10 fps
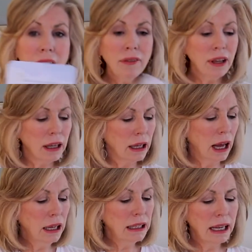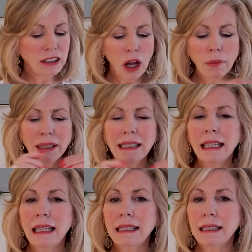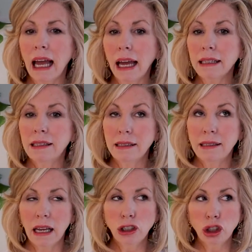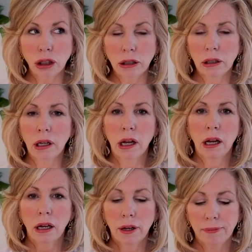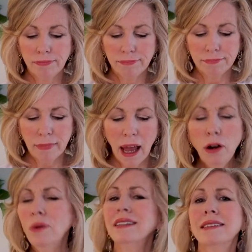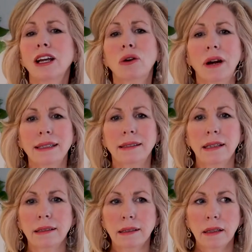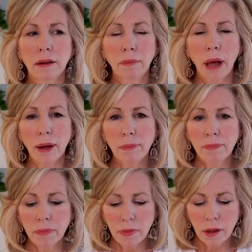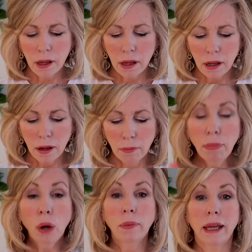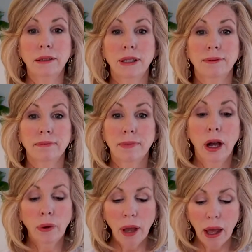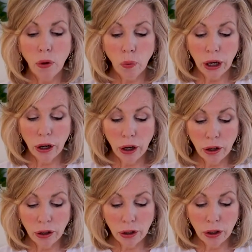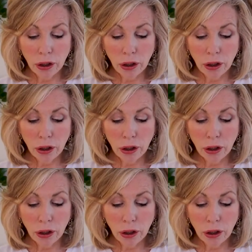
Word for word: having, uh, it's almost like this existential, I don't want to say crisis, but moment, okay, where